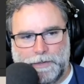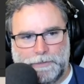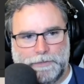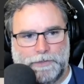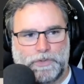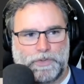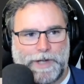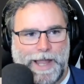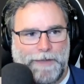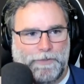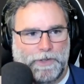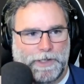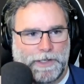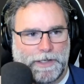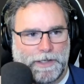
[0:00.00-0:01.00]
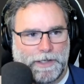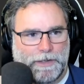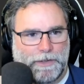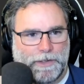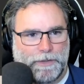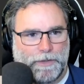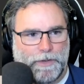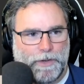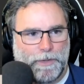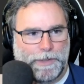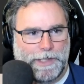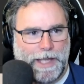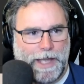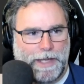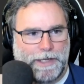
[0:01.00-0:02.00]
Travel error. I don't know what
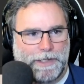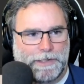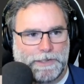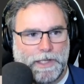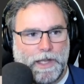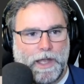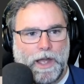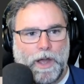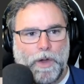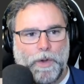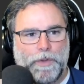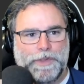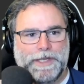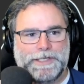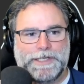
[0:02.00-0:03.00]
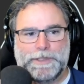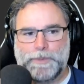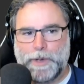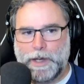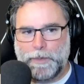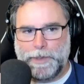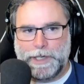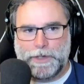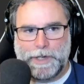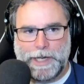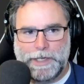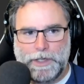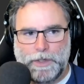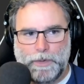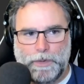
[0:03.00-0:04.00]
that is. Oh, this is where we
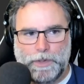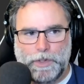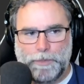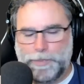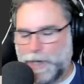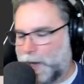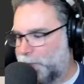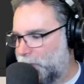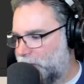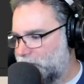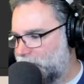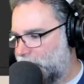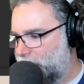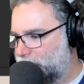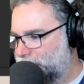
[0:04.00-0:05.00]
create new properties then?